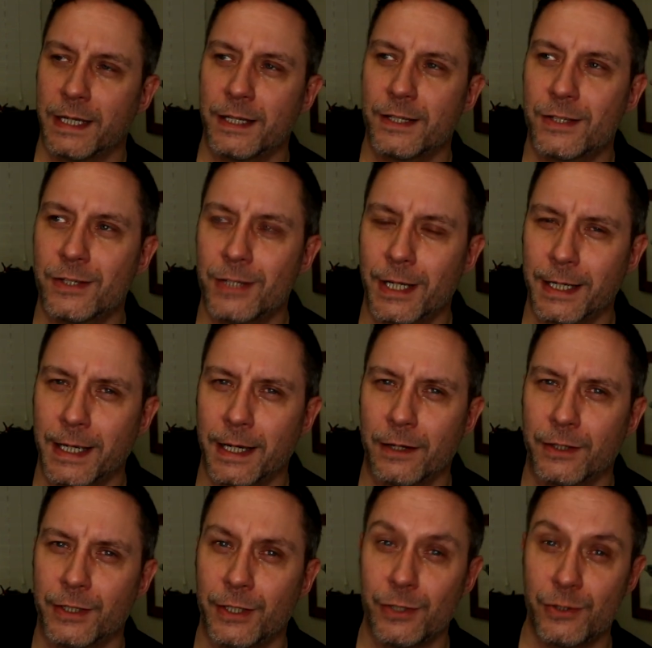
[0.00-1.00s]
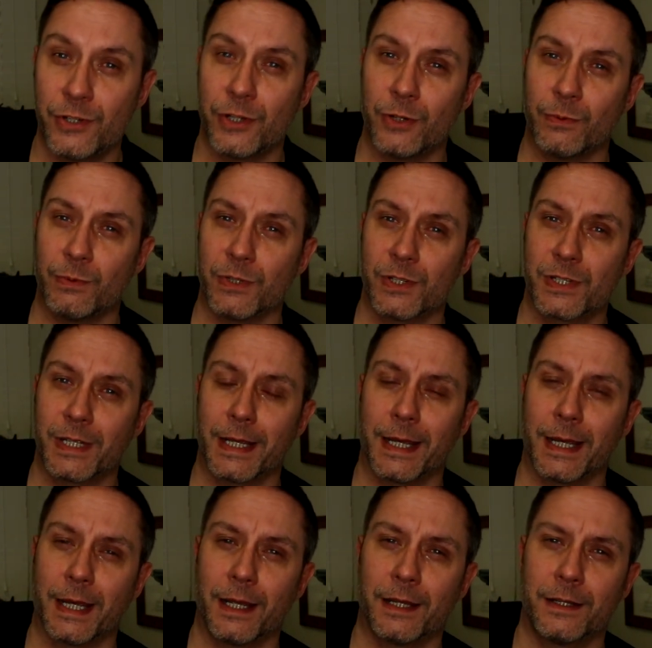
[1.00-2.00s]
is check out YouTubers
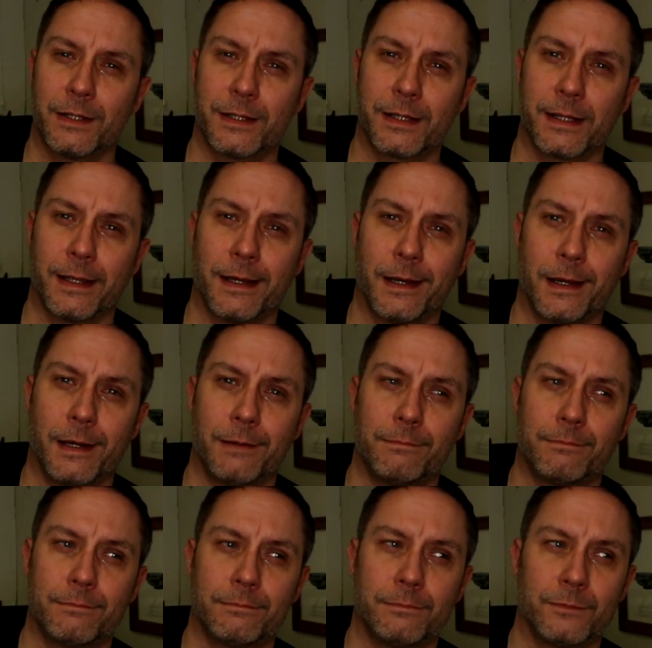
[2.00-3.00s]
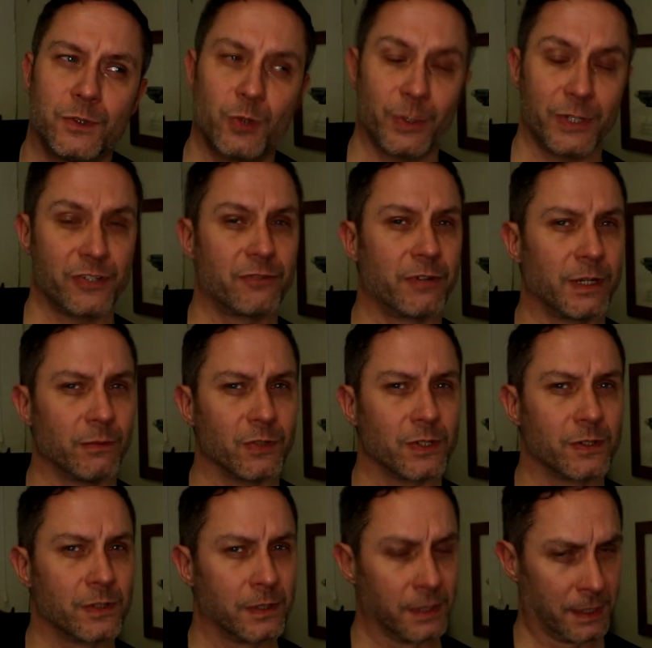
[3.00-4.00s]
and Twitch
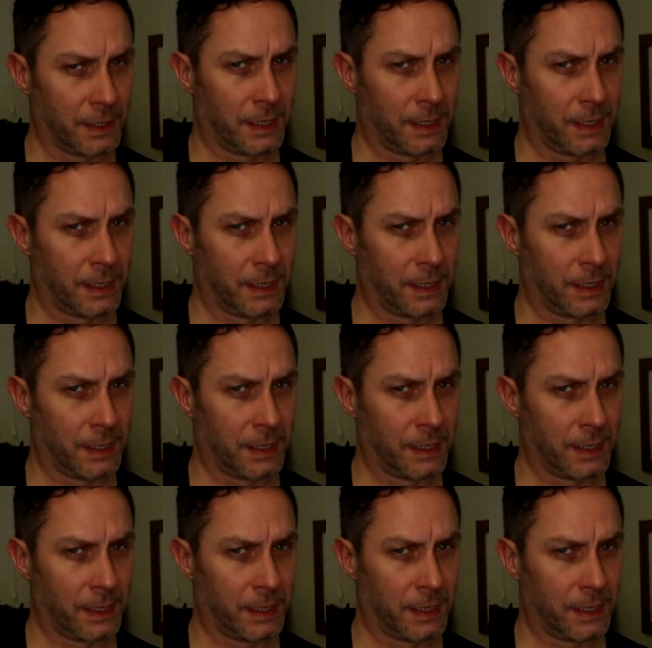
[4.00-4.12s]
streamers.